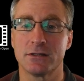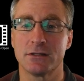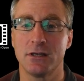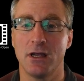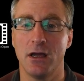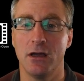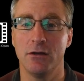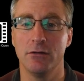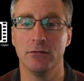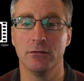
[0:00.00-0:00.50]

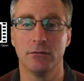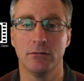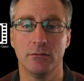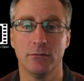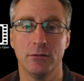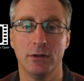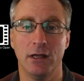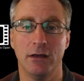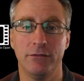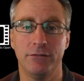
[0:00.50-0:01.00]
So
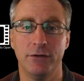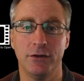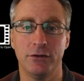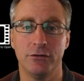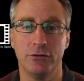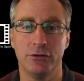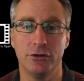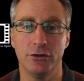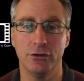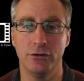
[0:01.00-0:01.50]
without
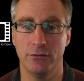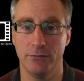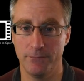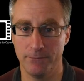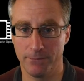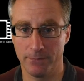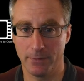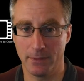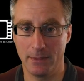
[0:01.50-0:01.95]
further ado,